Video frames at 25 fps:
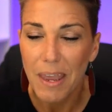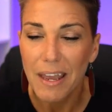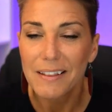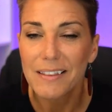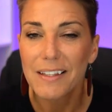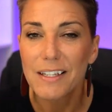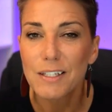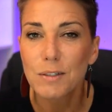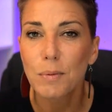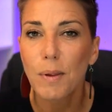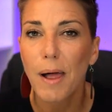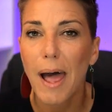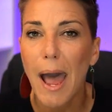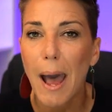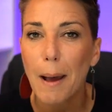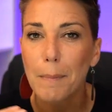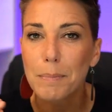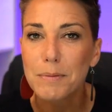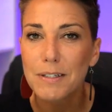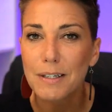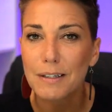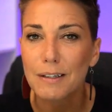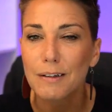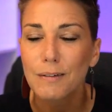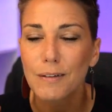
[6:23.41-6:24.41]
This will
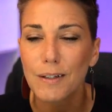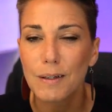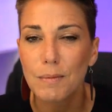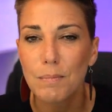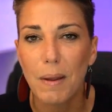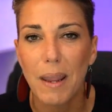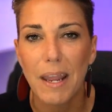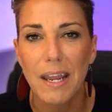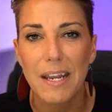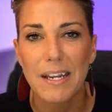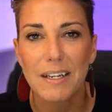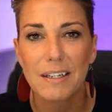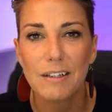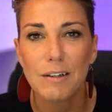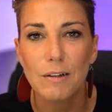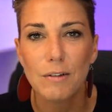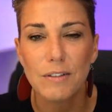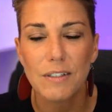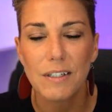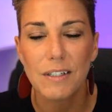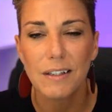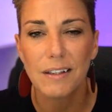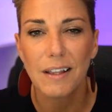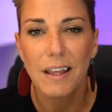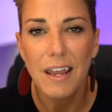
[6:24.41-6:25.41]
absolutely make
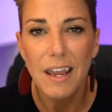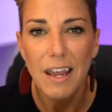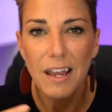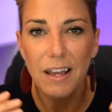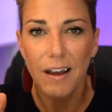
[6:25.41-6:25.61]
using,